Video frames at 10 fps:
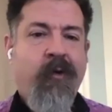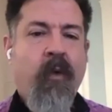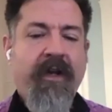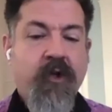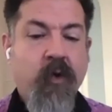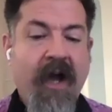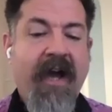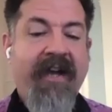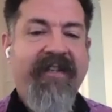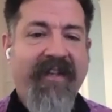
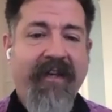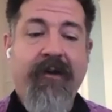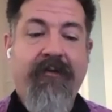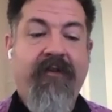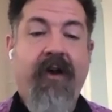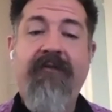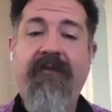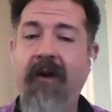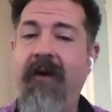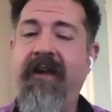to give a
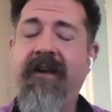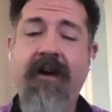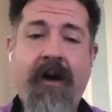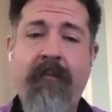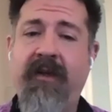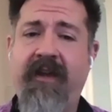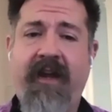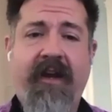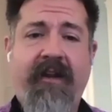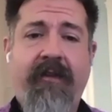very
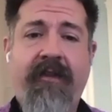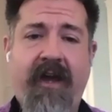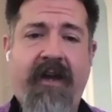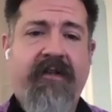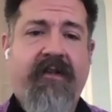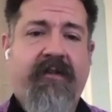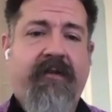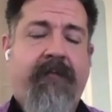complicated thanks.